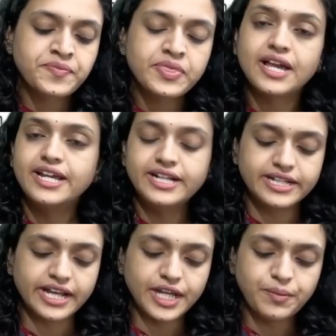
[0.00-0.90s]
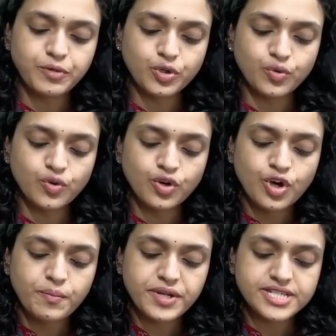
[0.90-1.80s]
In type 2,
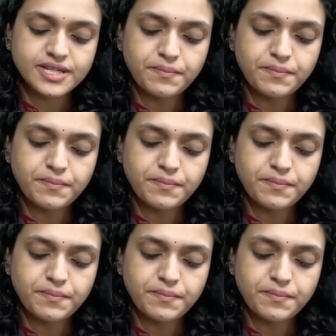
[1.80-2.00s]
prism